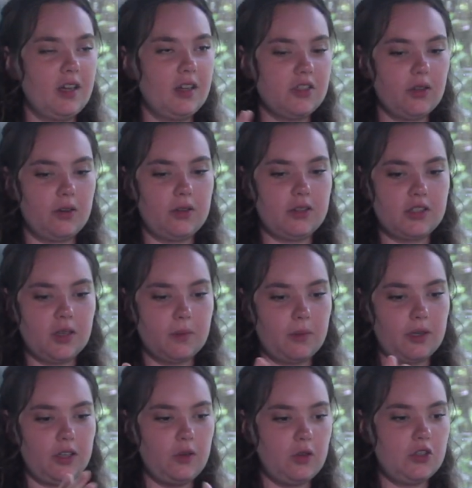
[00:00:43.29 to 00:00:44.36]
so it's
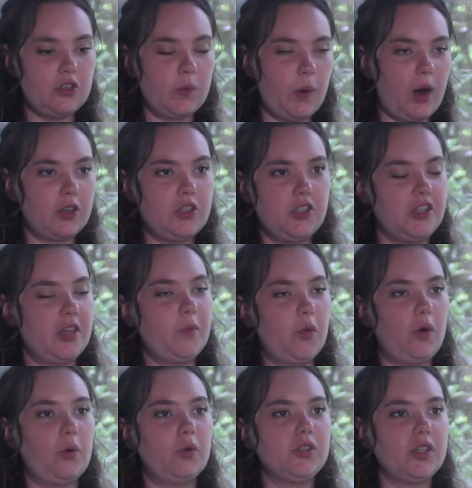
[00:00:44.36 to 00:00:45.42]
somebody who just watches them the
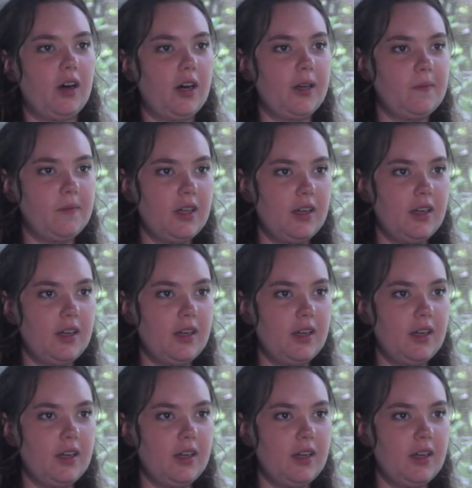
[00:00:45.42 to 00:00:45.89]
whole time.